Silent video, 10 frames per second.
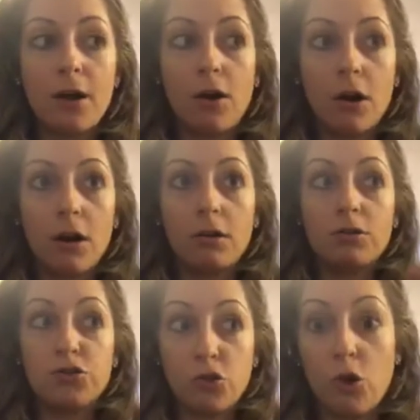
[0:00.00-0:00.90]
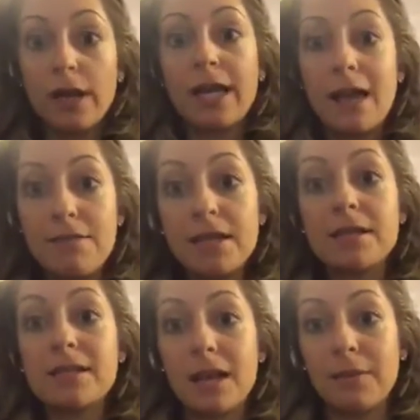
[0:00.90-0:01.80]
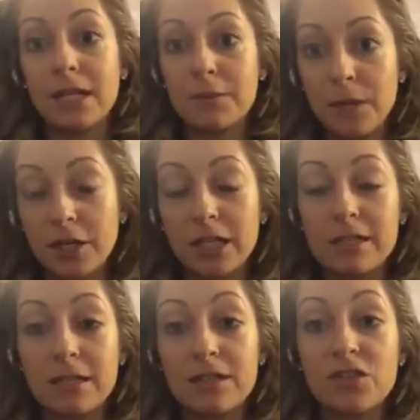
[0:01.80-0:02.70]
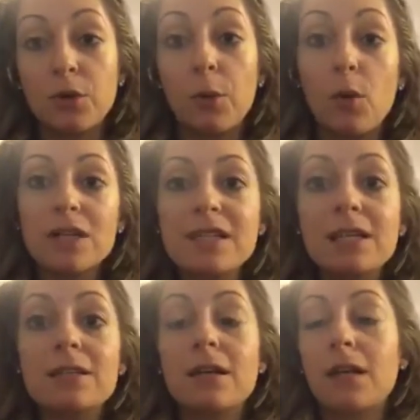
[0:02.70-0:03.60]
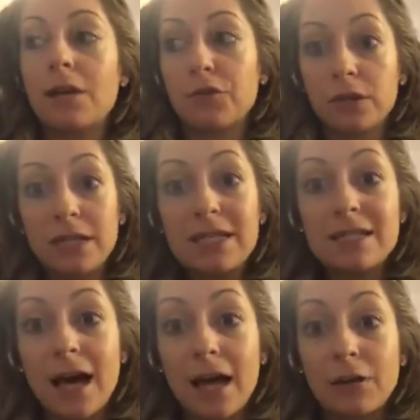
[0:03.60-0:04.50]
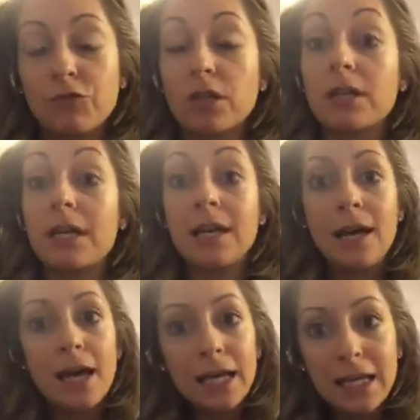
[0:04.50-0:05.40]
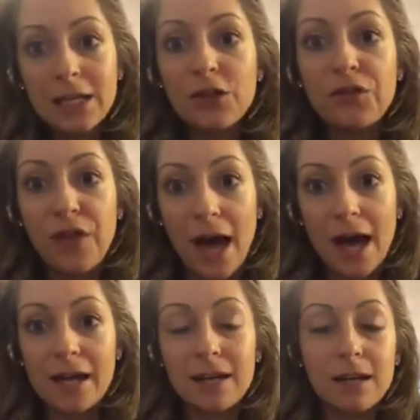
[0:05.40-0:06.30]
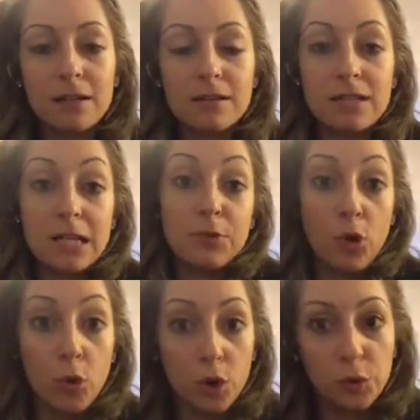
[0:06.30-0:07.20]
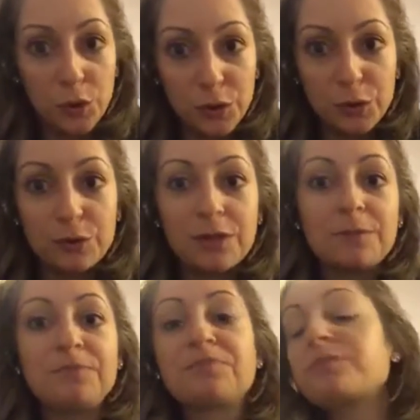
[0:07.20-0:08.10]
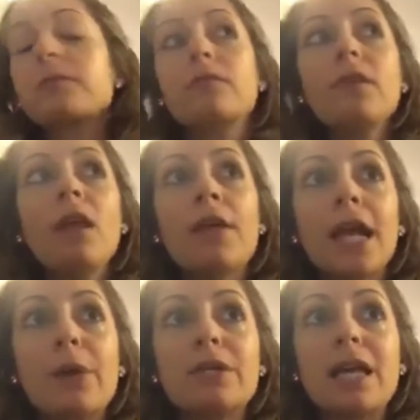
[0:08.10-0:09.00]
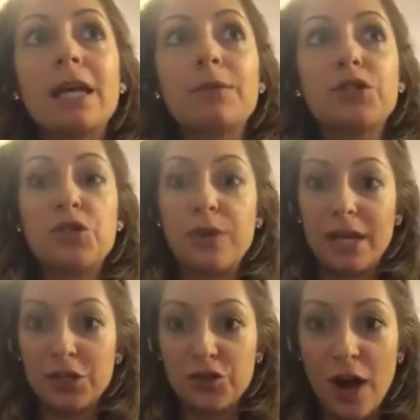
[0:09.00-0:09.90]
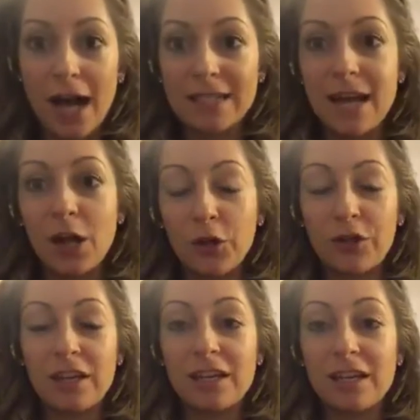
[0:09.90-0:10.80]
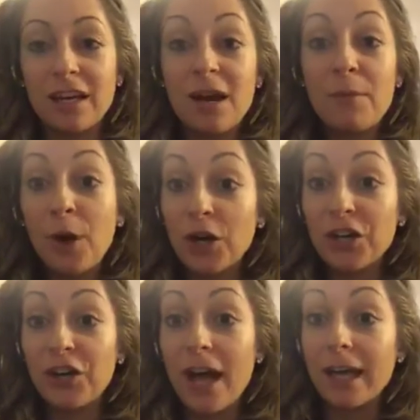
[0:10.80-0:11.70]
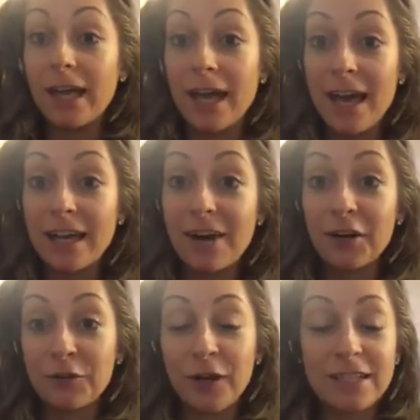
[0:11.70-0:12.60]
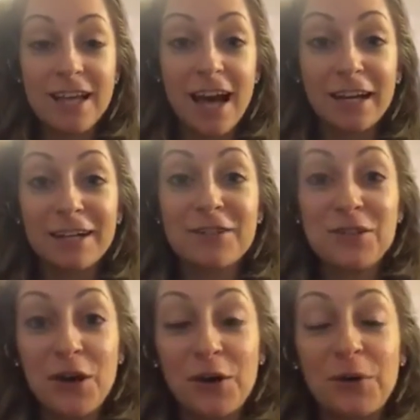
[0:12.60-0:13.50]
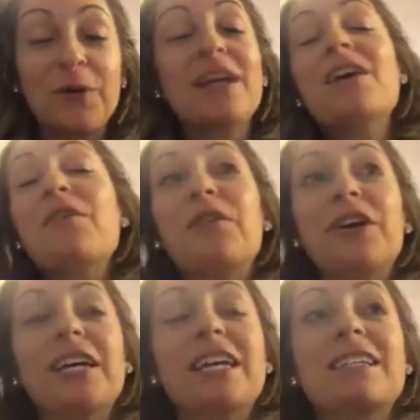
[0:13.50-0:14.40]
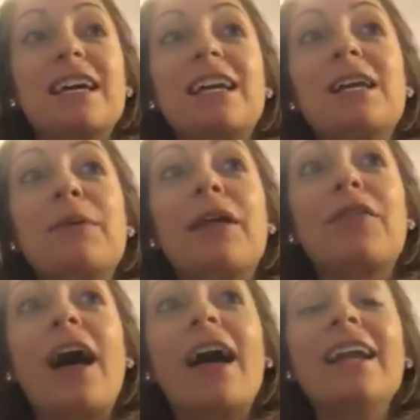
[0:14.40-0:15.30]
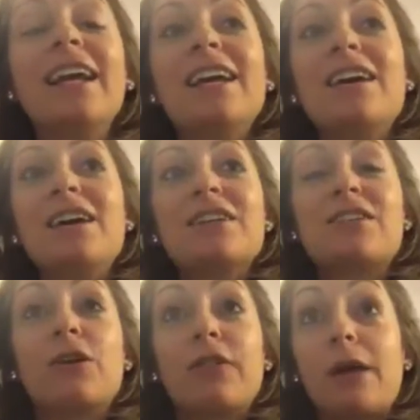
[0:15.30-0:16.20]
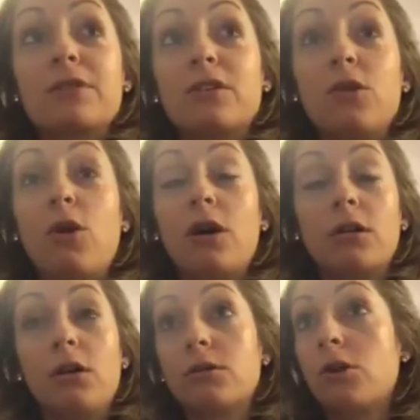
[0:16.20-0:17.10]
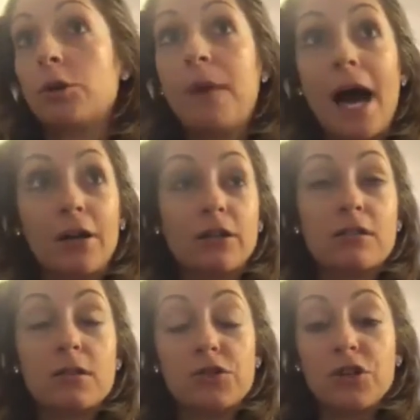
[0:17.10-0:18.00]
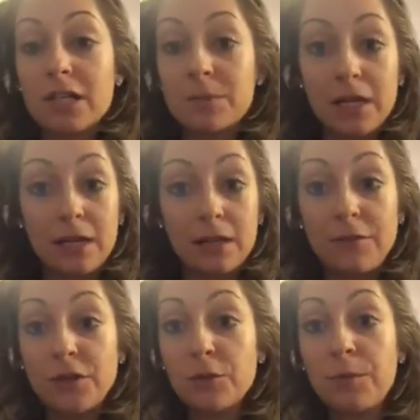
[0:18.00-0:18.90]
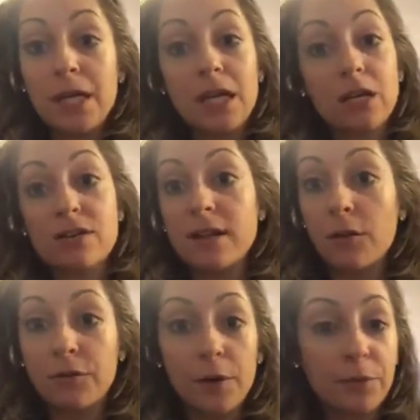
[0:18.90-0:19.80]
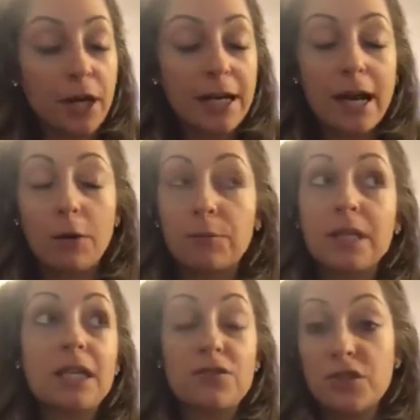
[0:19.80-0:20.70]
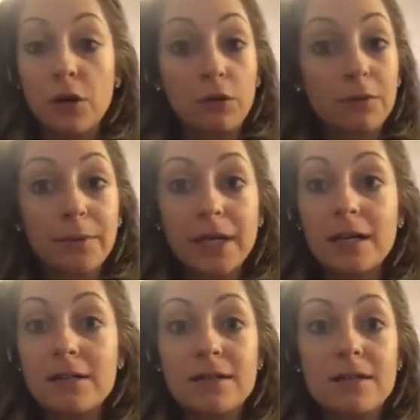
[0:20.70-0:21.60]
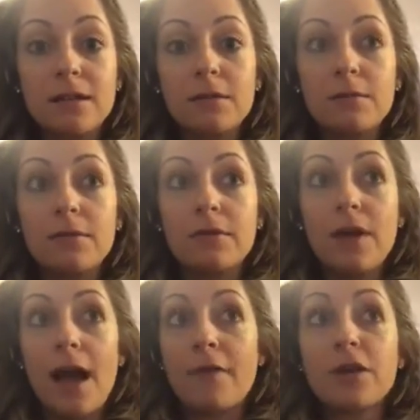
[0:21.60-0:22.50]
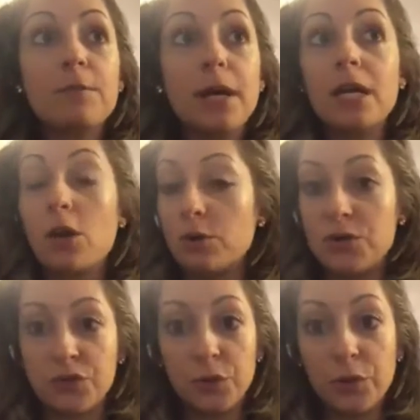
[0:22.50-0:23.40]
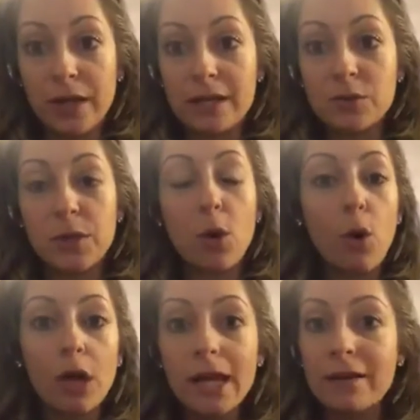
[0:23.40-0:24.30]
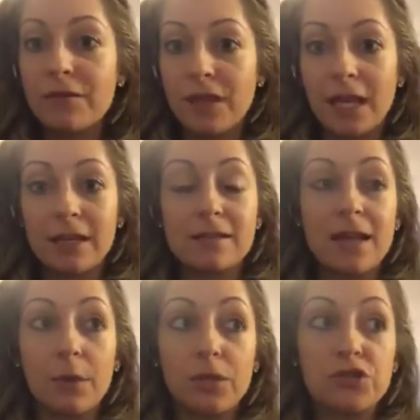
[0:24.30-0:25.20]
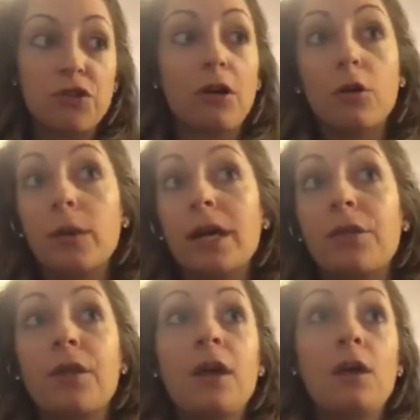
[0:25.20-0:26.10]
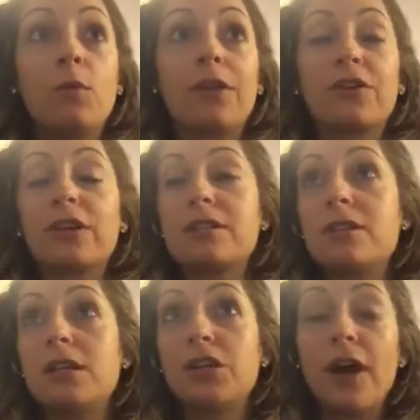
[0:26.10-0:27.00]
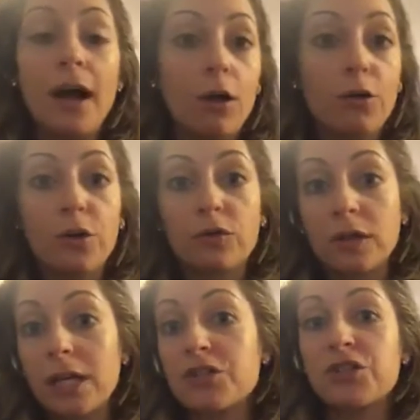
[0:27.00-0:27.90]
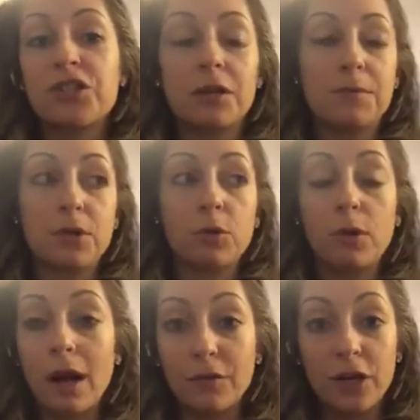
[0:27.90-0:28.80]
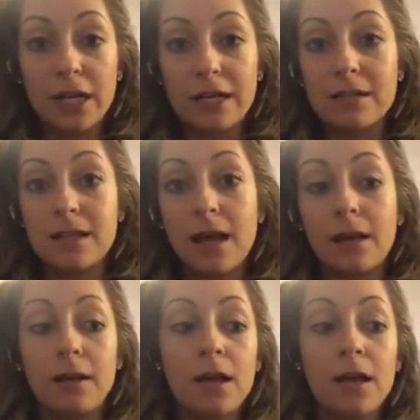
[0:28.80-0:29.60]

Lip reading: are drawing in these same experiences. So it wasn't until I released that and really healed that deep core wound that I was able to then attract a healthy partner, aka Eric Fontana. So very excited about that. So that was a long pattern. So trust me, if you're beating yourself up right now, please don't, because everybody goes through this. We all have things that we struggle with, whether it's in your health or relationships or whatever it is. And